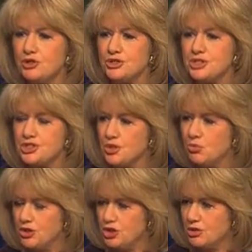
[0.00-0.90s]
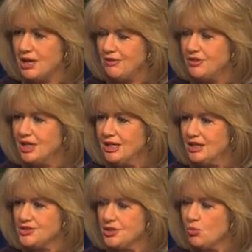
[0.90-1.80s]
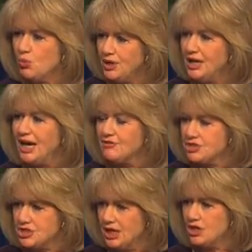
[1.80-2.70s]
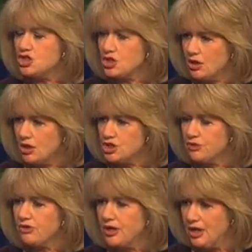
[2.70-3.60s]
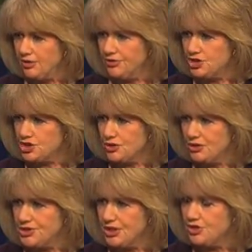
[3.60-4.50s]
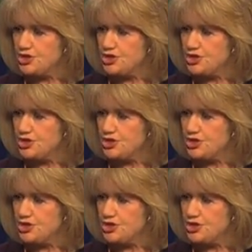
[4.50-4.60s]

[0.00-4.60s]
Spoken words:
interesting. So what you're advocating is that we have to take charge of our health insurance, and